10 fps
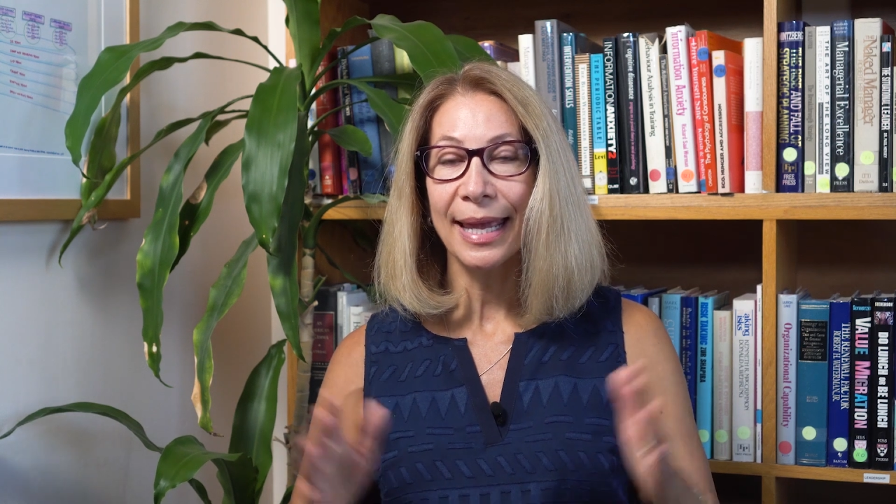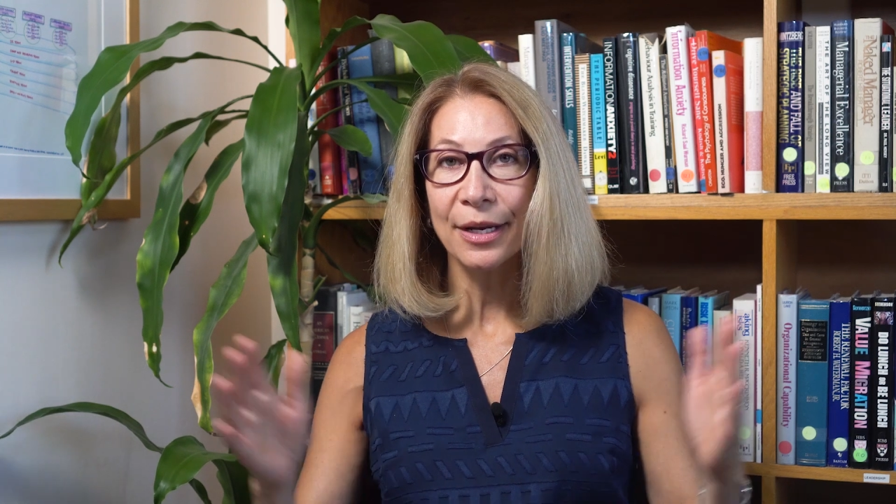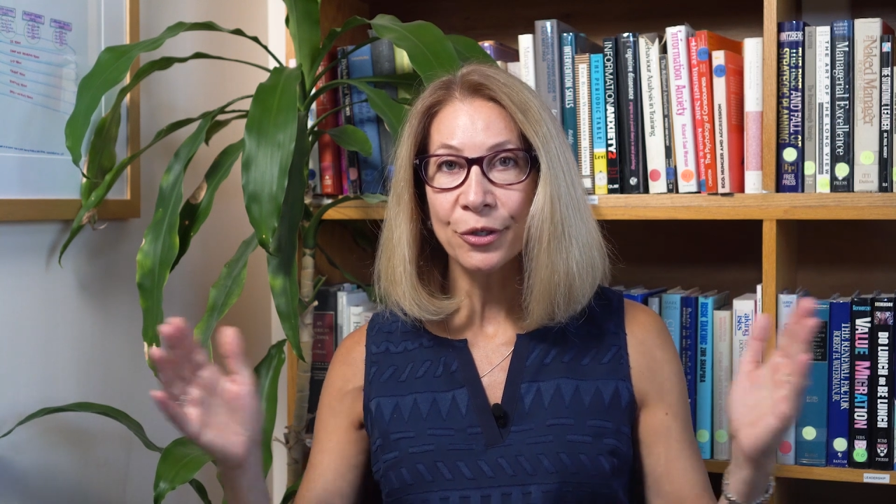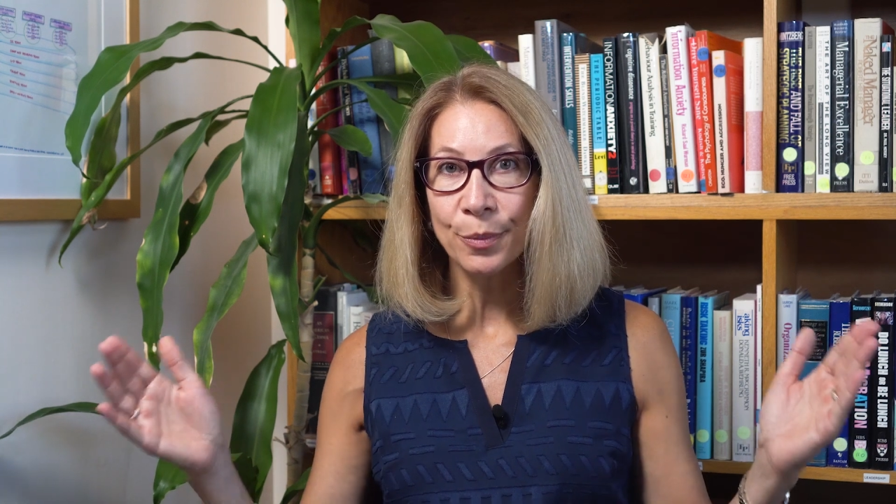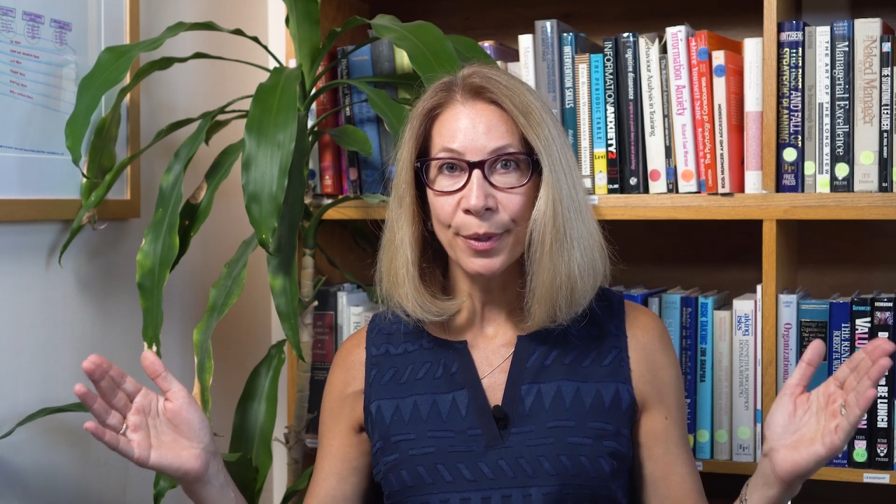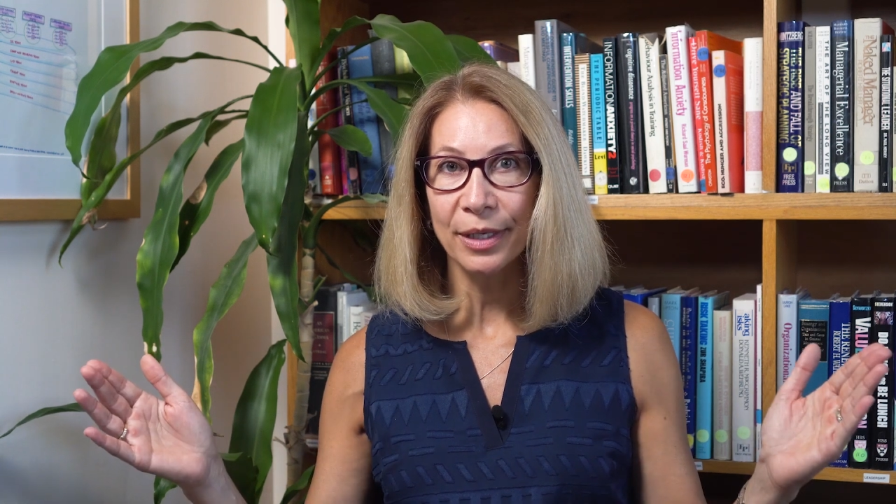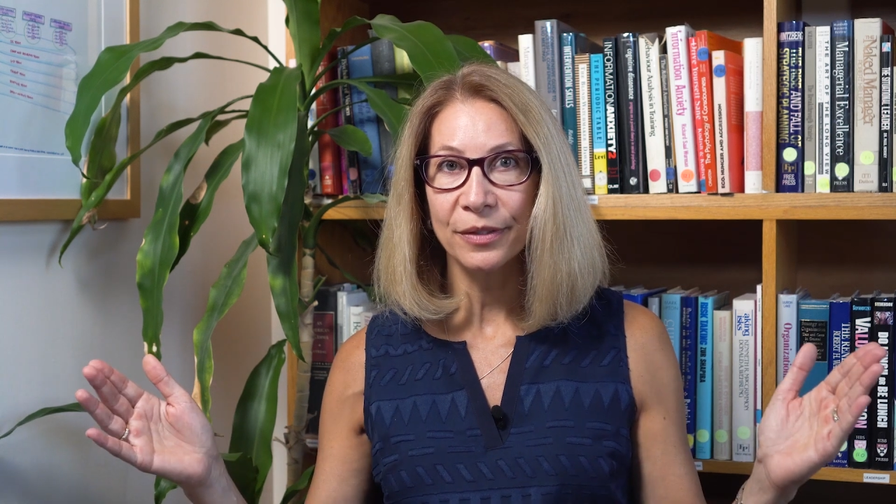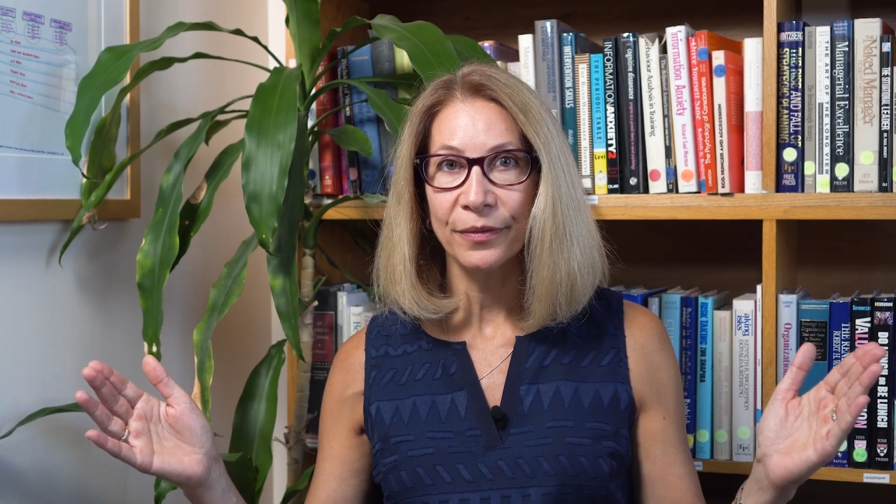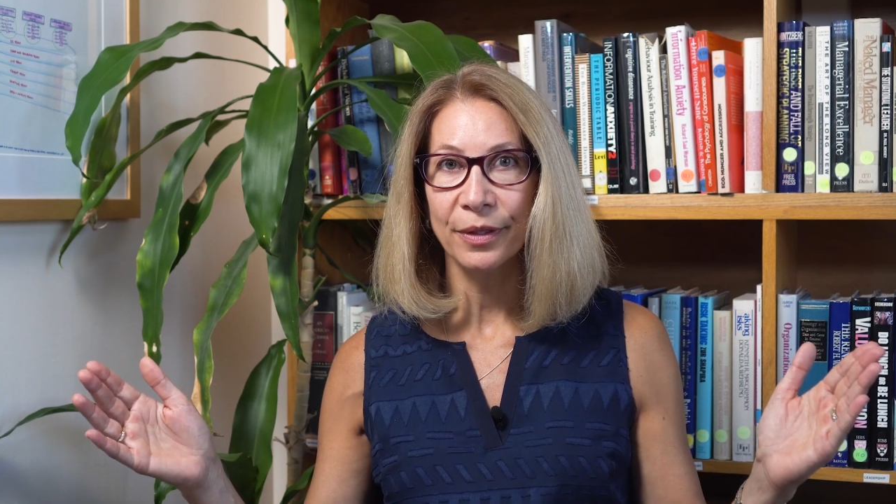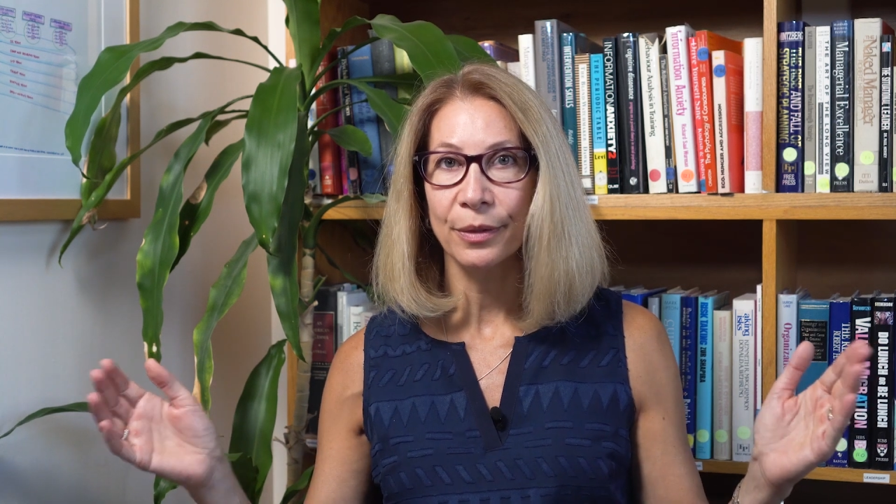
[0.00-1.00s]

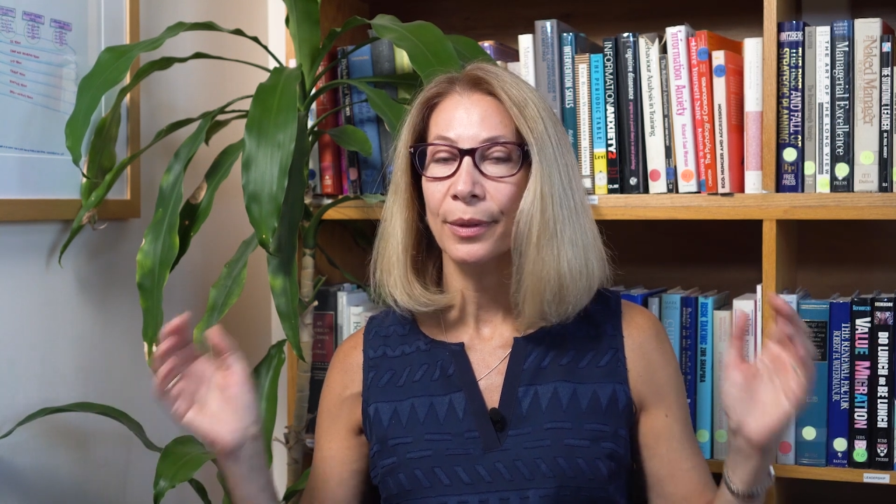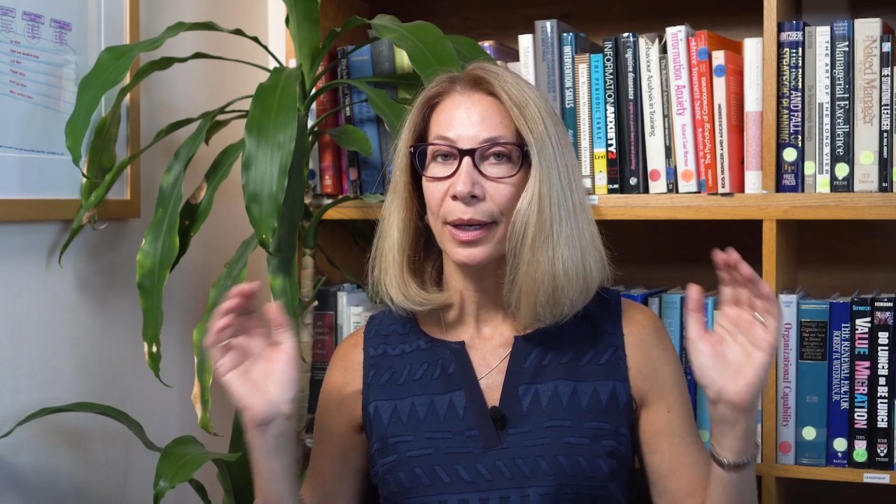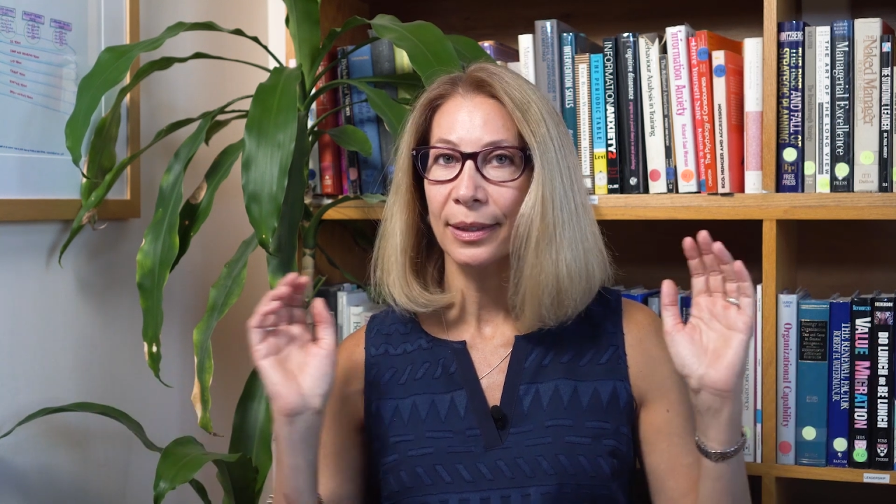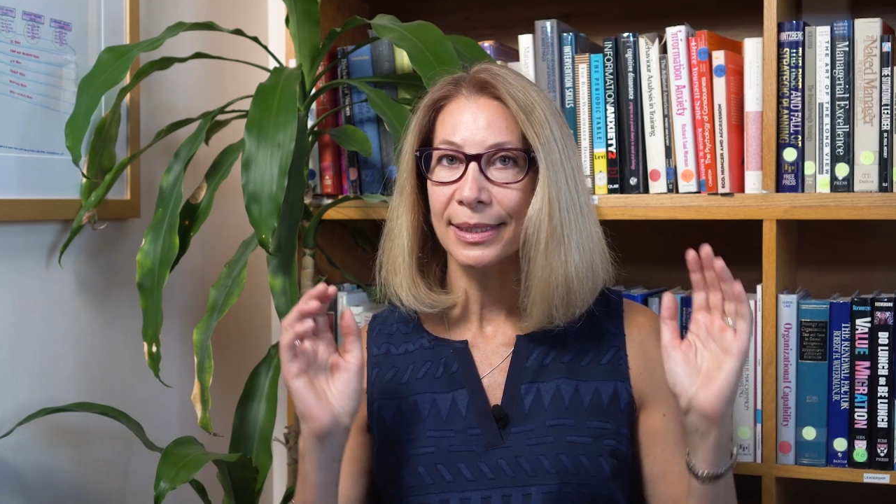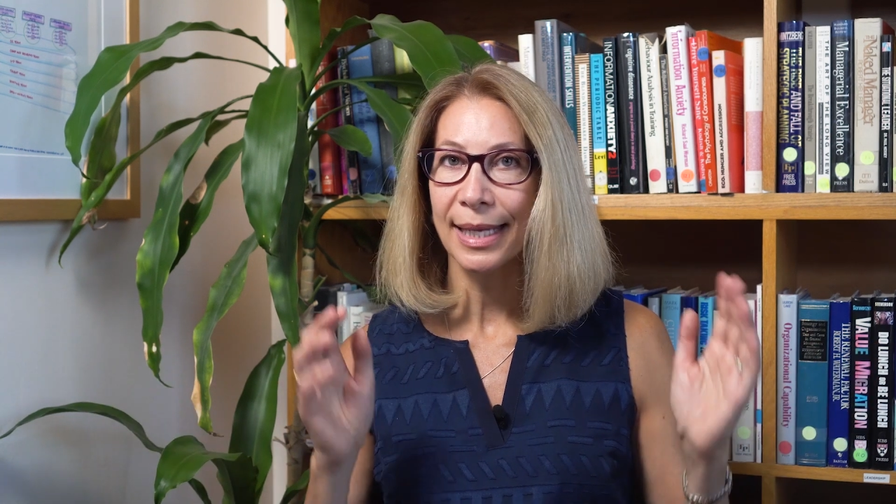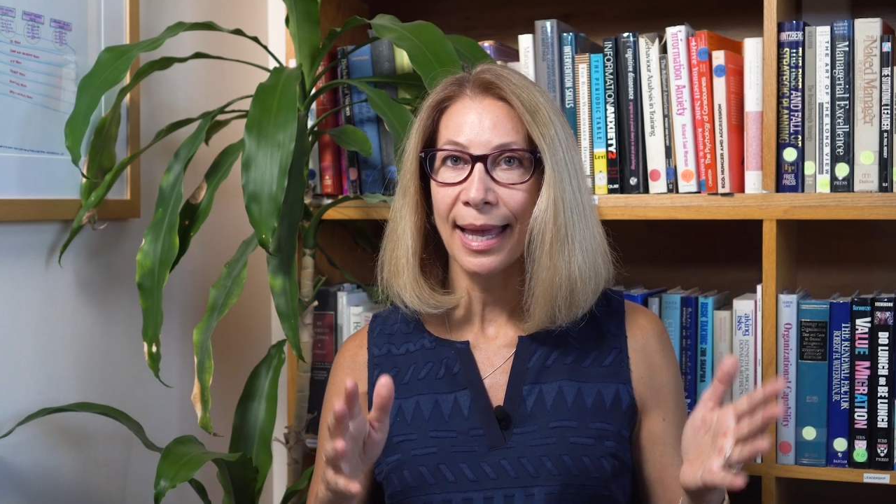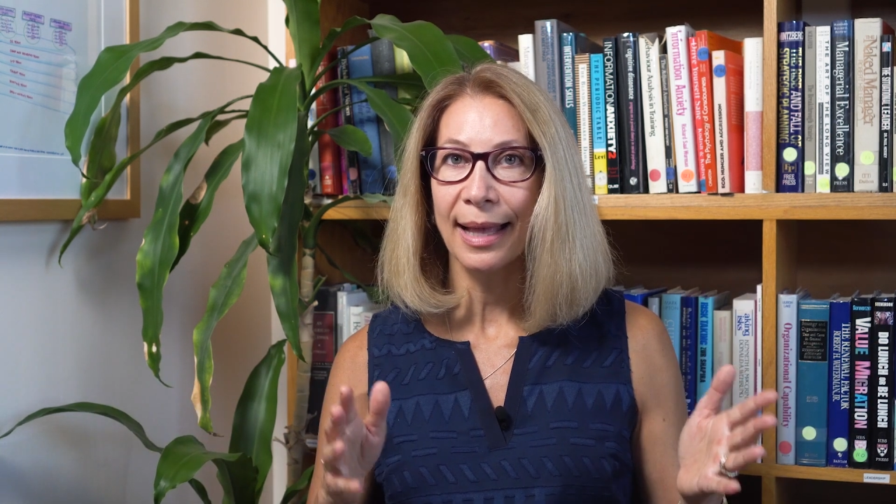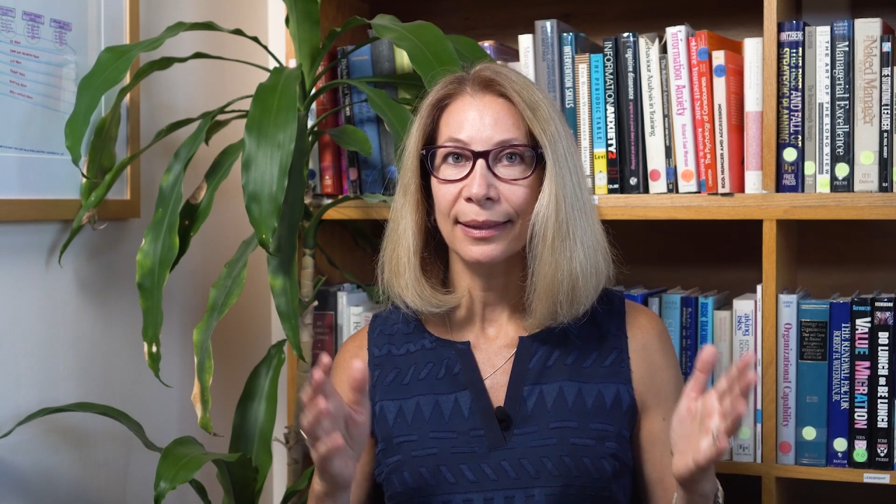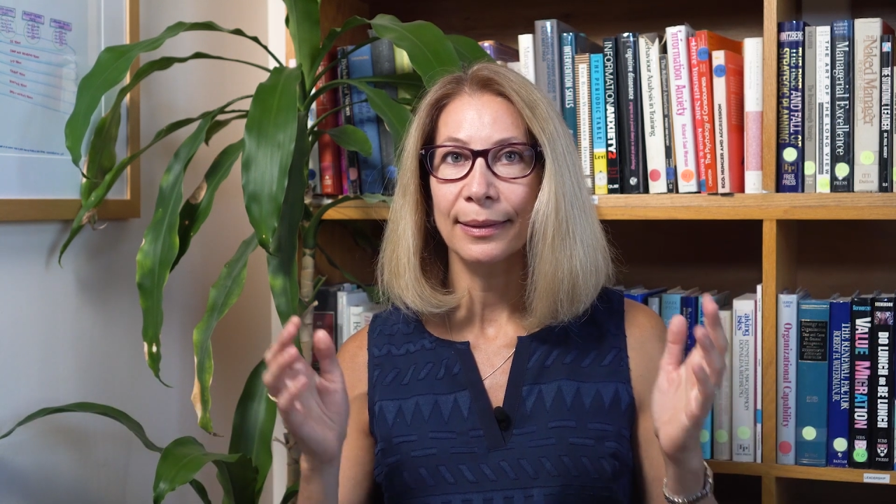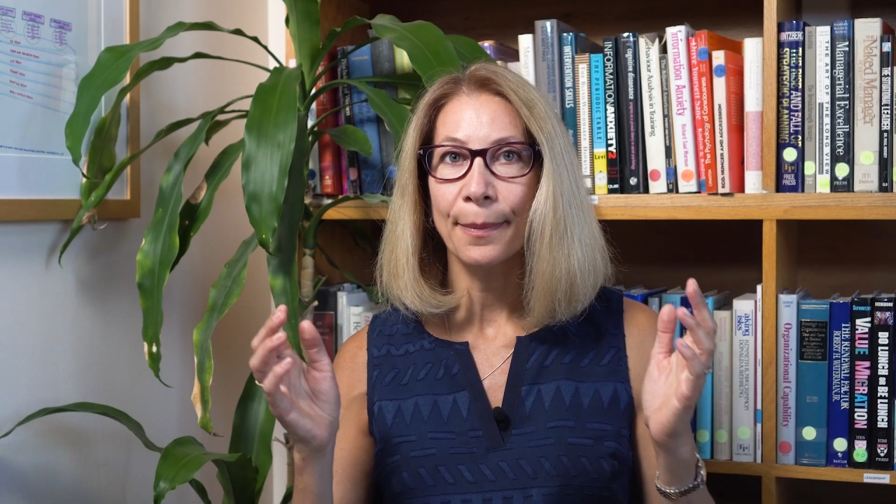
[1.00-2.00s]
enterprise view on
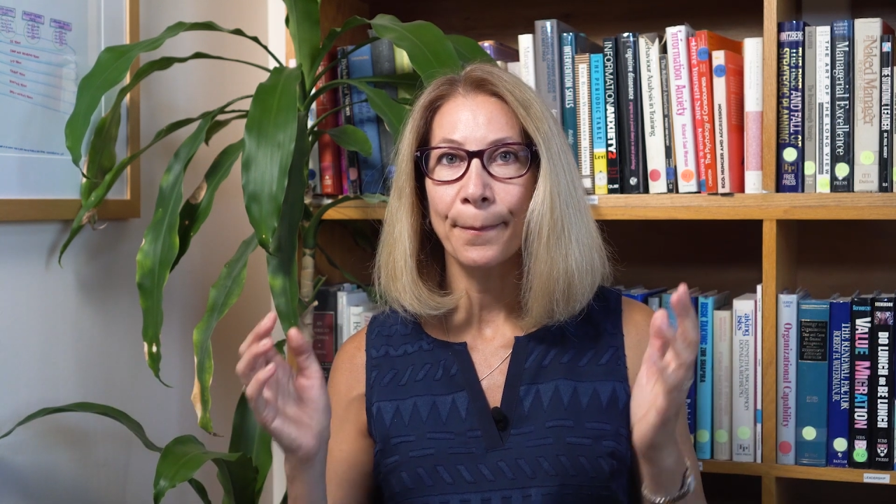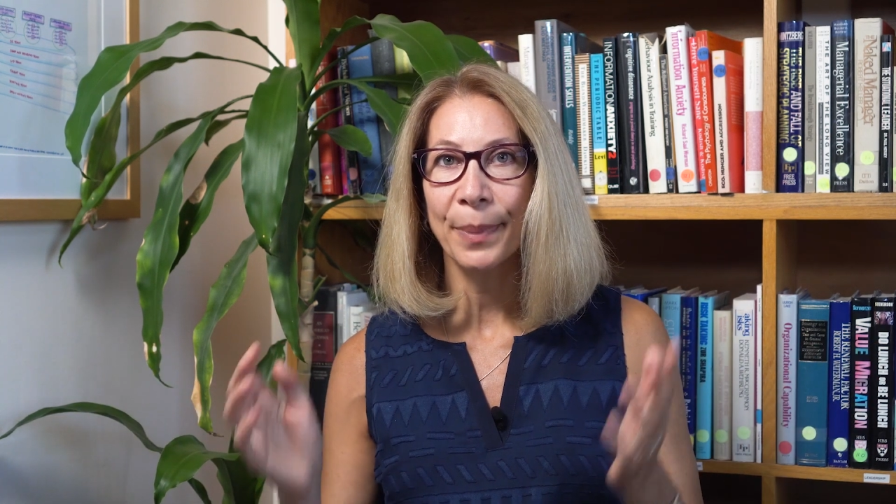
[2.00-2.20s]
talent,